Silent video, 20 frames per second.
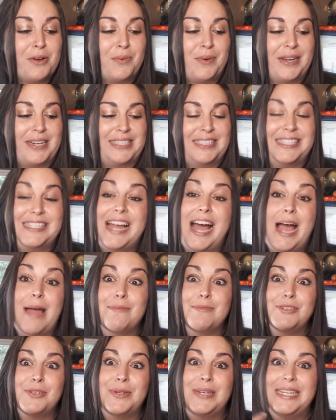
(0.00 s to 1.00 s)
when it's
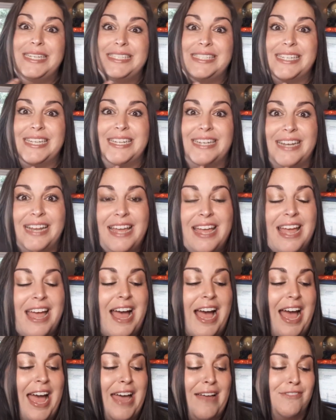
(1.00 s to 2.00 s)
time to listen.
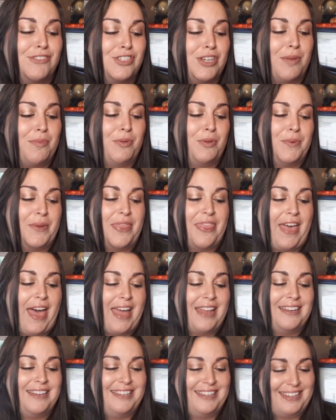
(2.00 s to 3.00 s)
I have trouble with
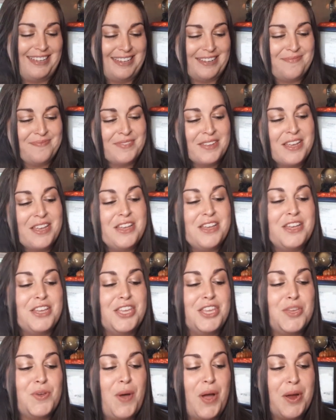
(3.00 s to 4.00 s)
that.
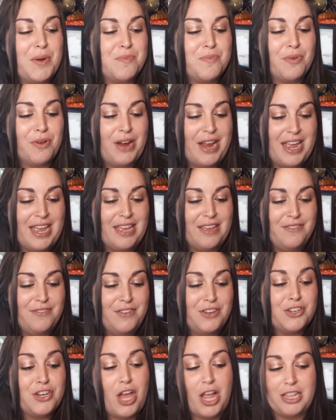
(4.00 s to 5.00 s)
You are
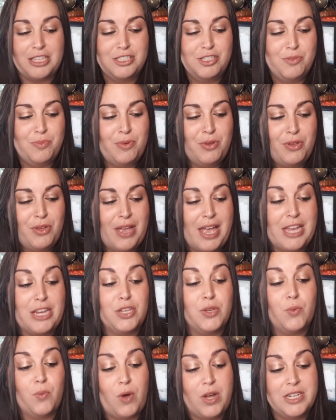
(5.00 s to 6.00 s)
brave, knowledgeable, and
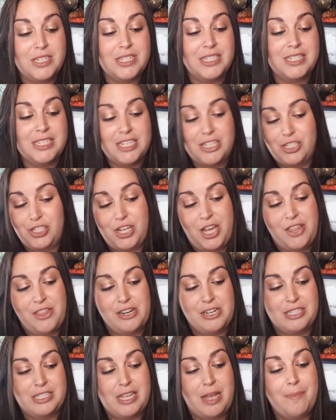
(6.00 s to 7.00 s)
you want to teach
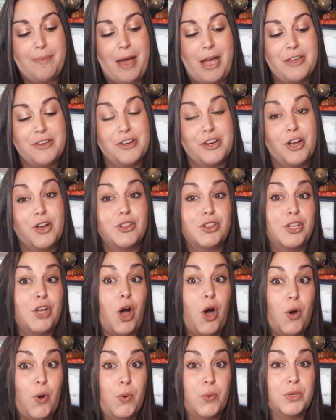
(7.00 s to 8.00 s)
others about your
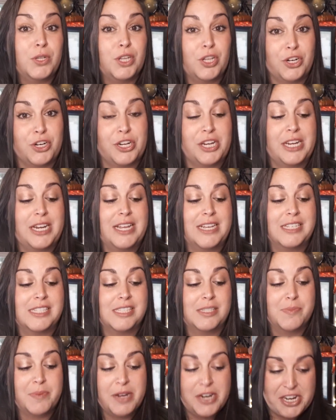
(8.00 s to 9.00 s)
own learning
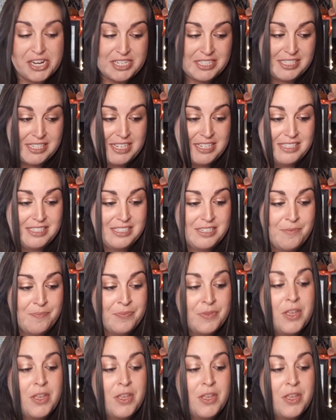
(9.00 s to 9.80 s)
experiences.